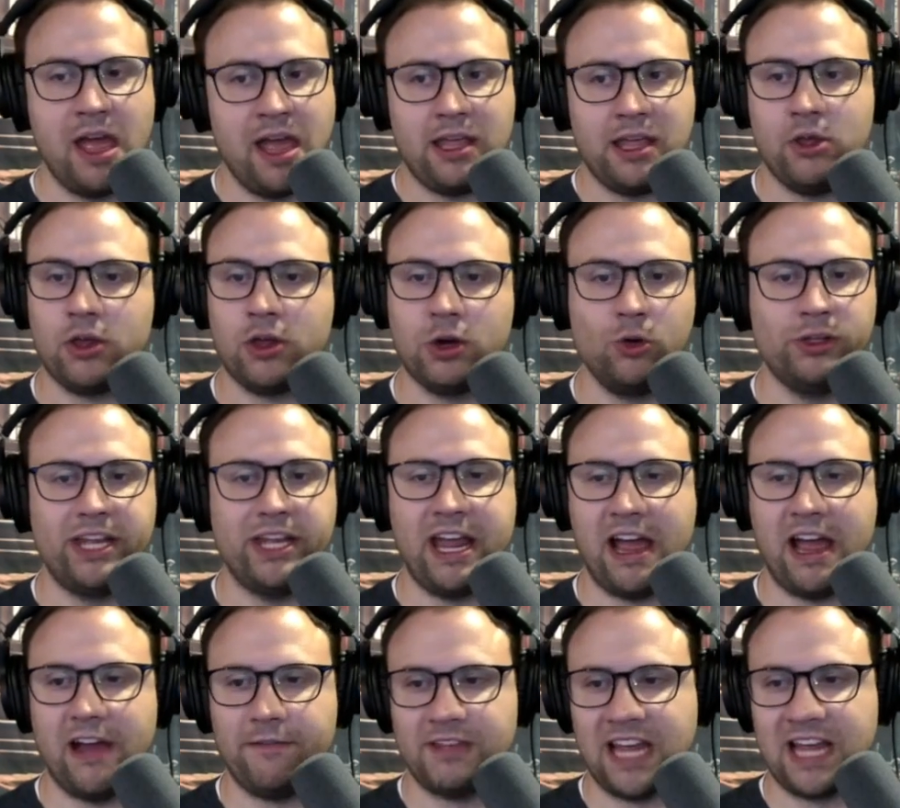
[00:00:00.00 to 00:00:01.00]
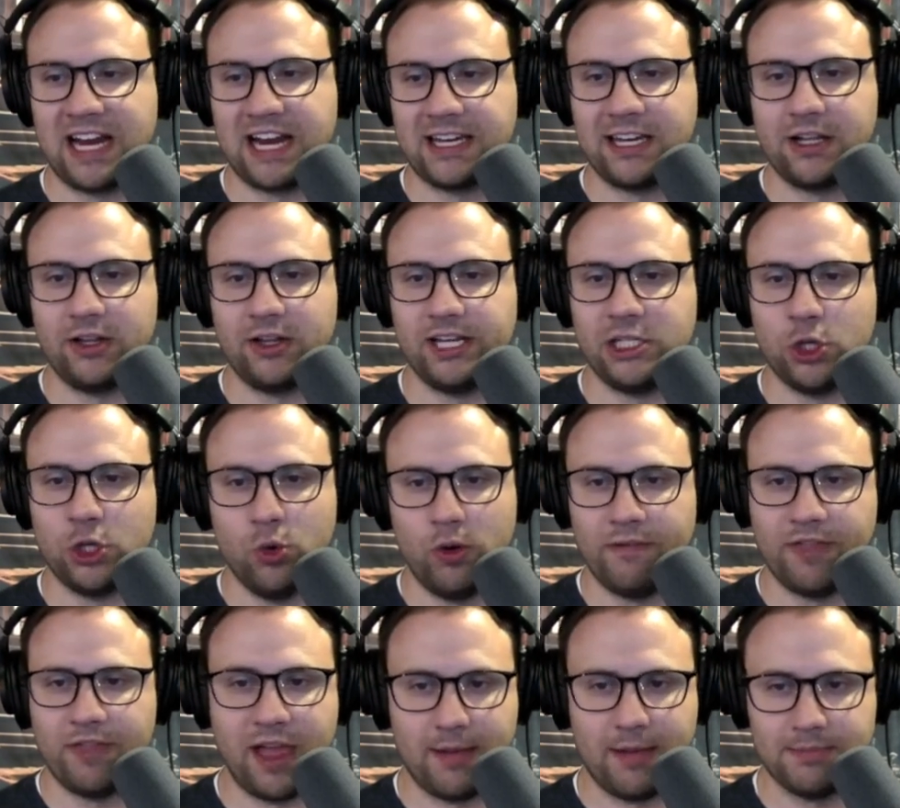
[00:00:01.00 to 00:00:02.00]
can only have technically 2 of
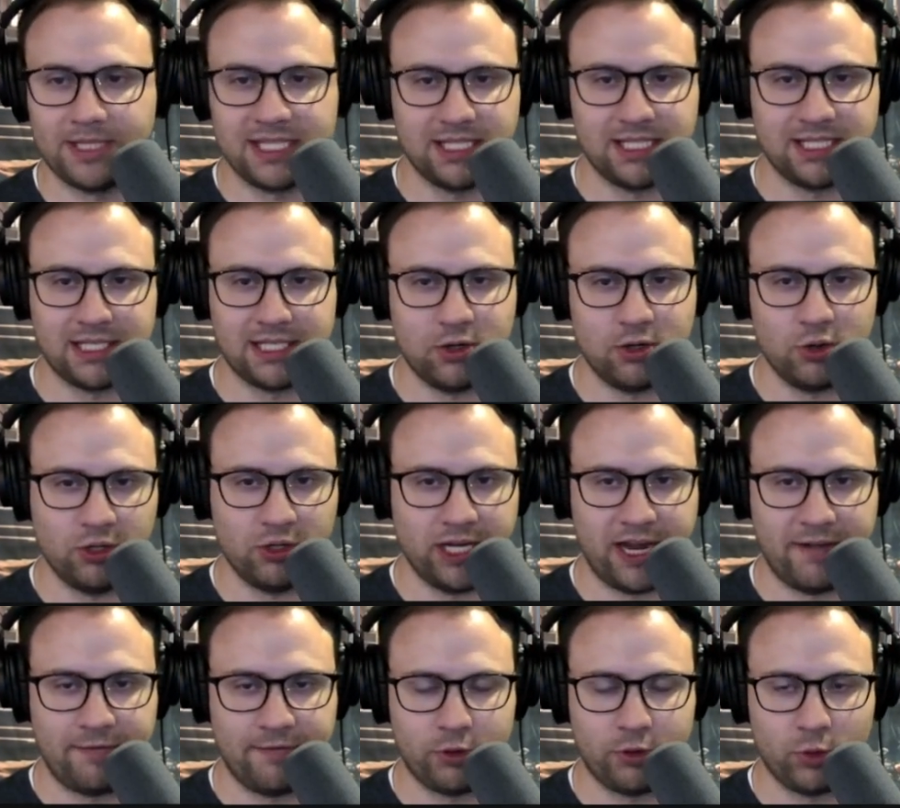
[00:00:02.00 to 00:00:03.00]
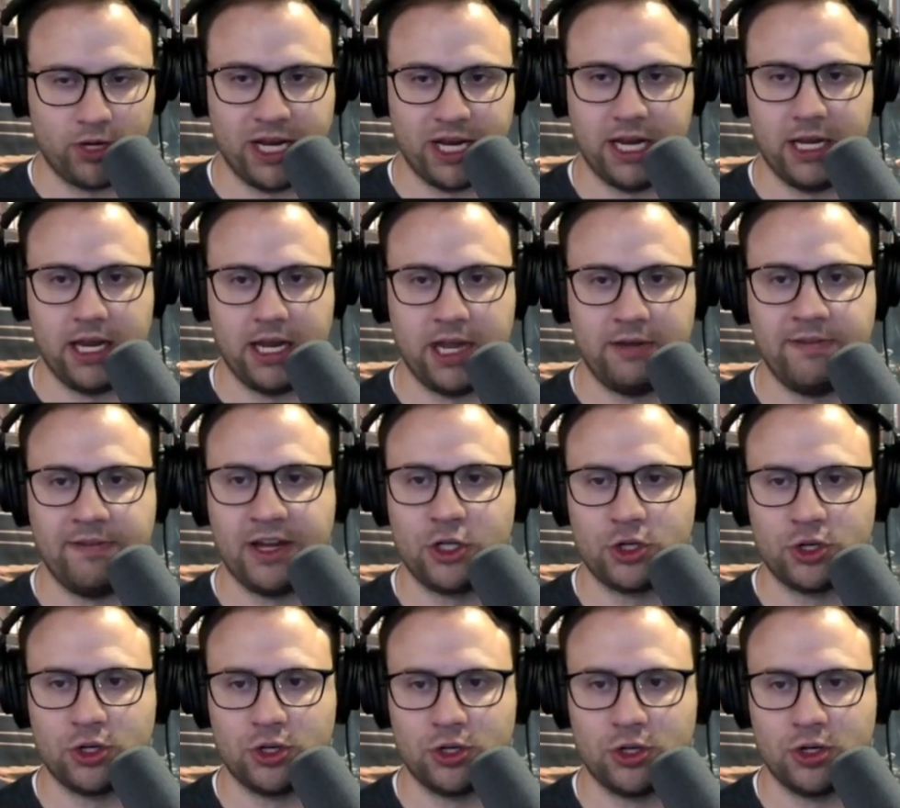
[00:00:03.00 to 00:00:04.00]
them, since you can only have 3
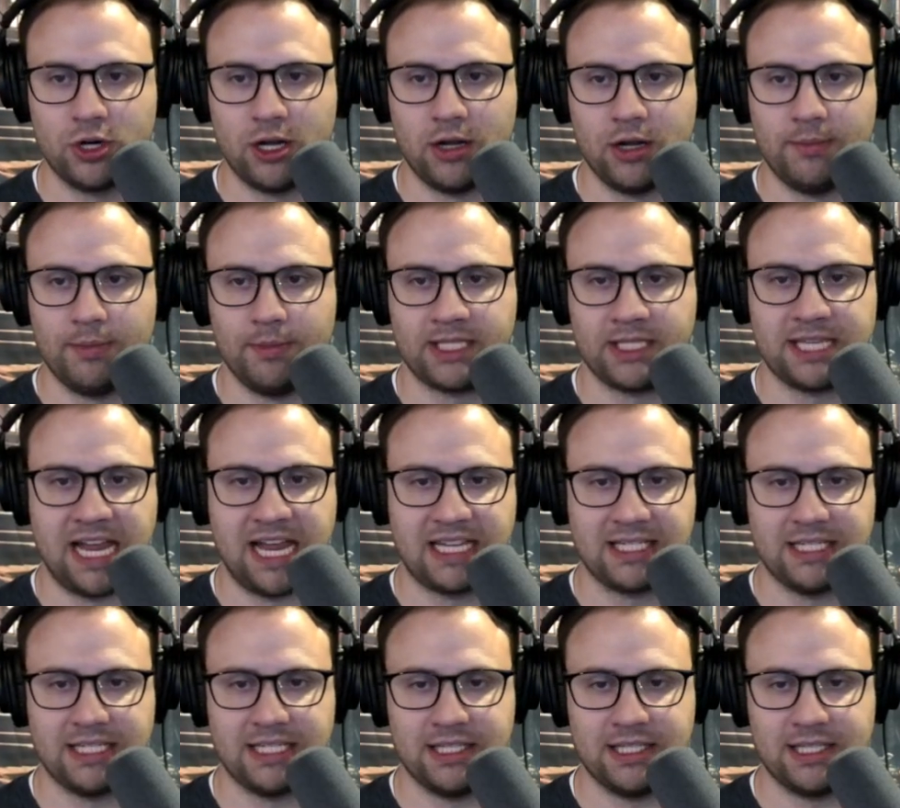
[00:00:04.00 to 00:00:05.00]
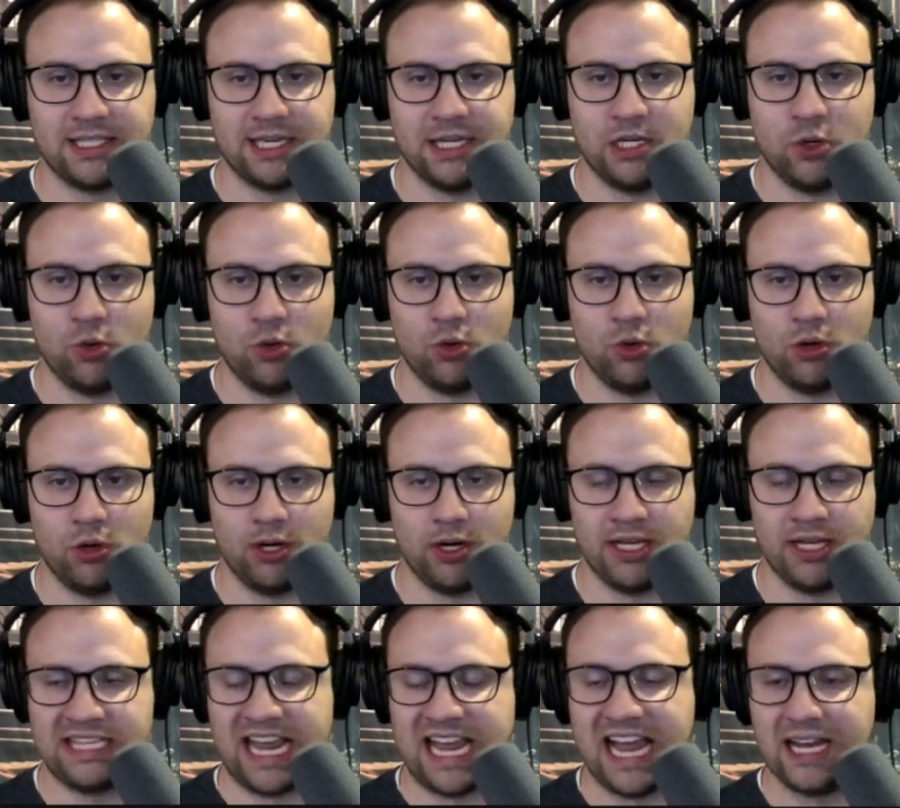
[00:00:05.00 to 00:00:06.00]
adventure assassins in your
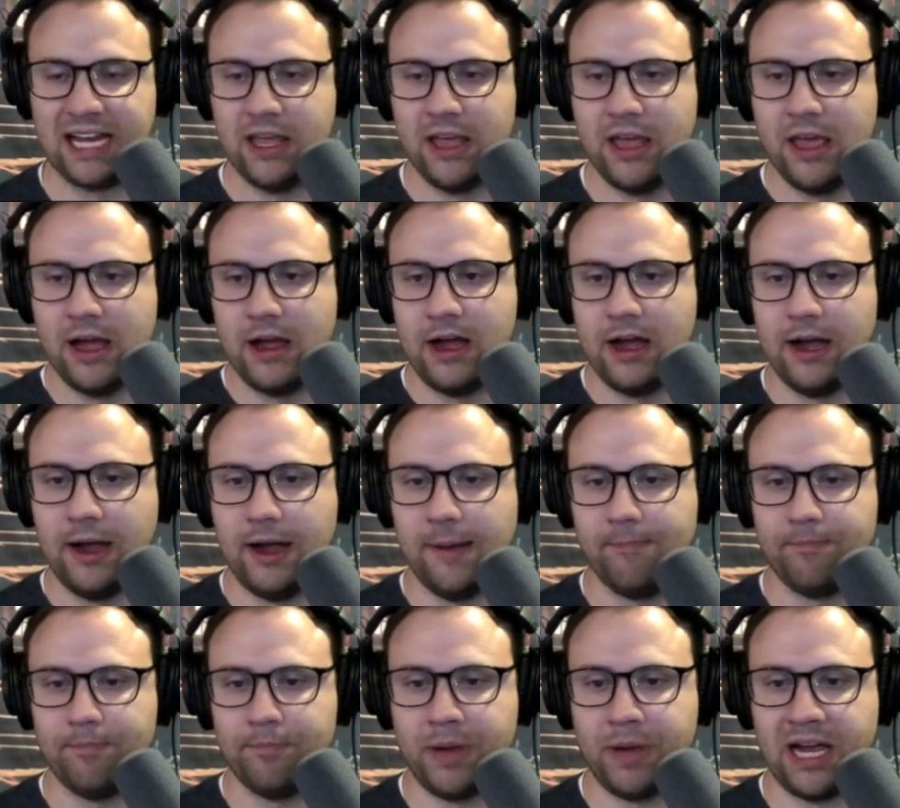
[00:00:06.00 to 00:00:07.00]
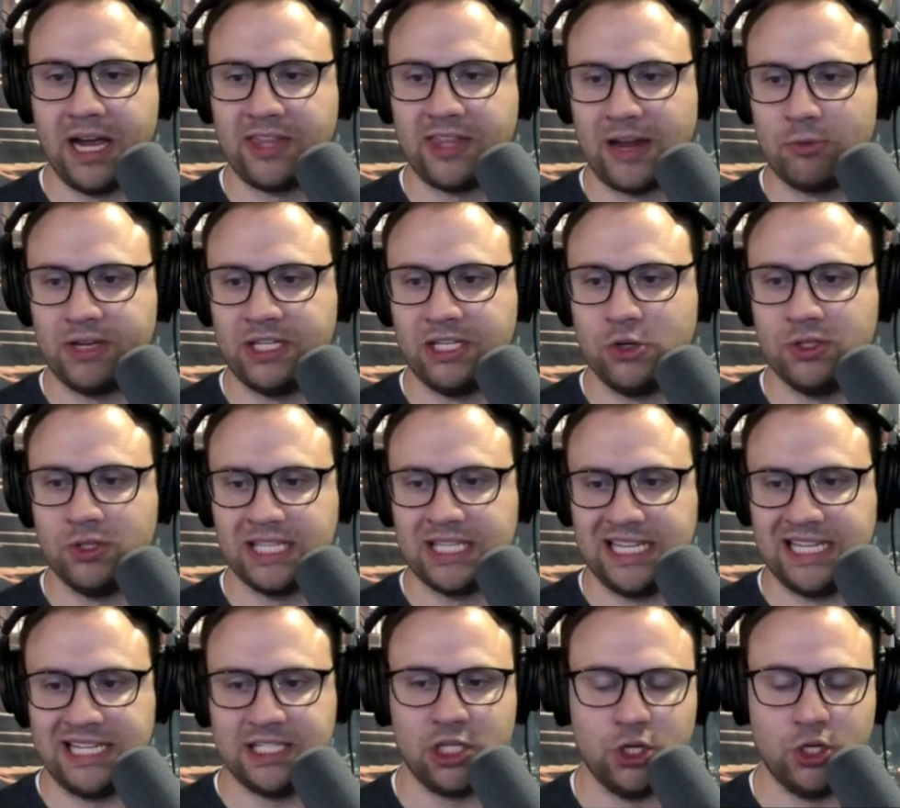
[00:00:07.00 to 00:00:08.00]
deck. But that reduces
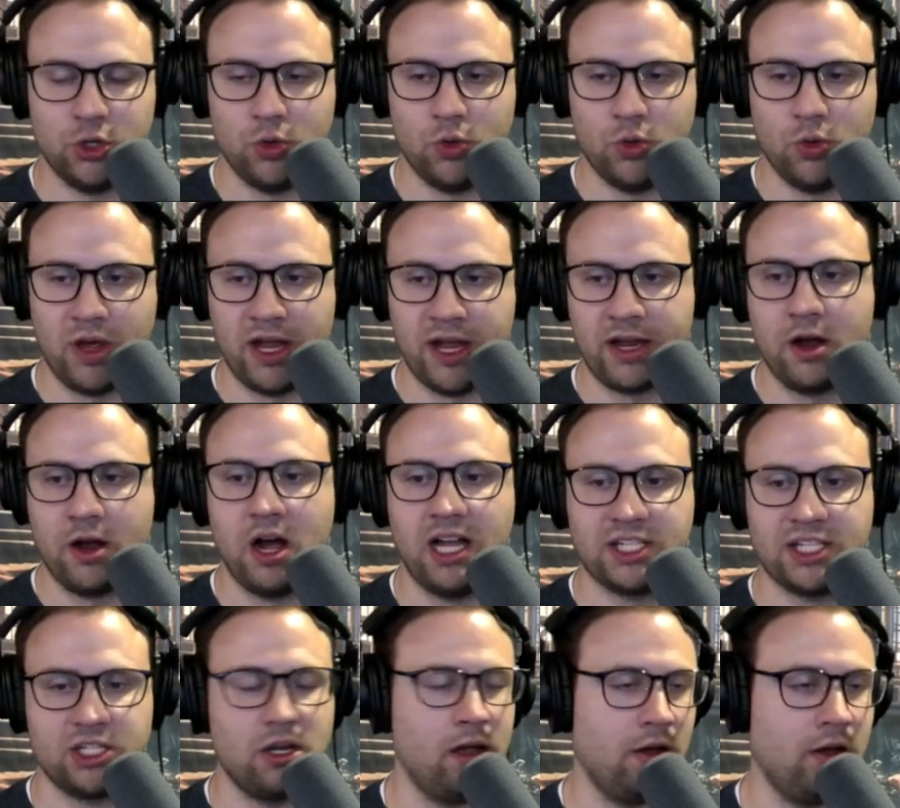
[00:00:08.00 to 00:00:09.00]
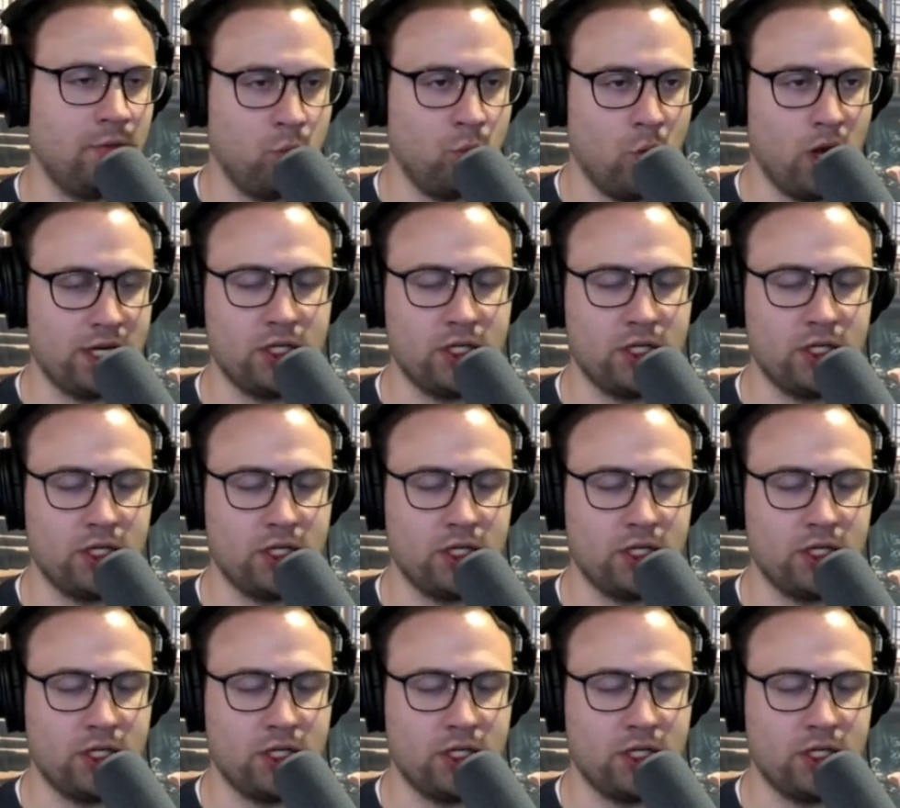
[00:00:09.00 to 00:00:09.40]
it to a cost of 1